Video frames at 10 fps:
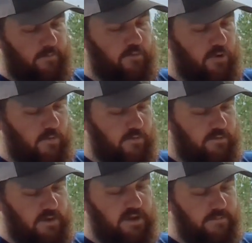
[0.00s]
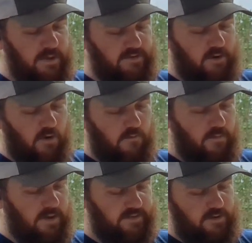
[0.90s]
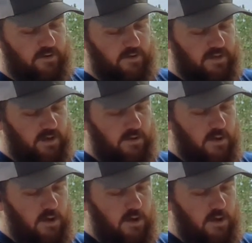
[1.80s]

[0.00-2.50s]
You don't need to over mix it or anything.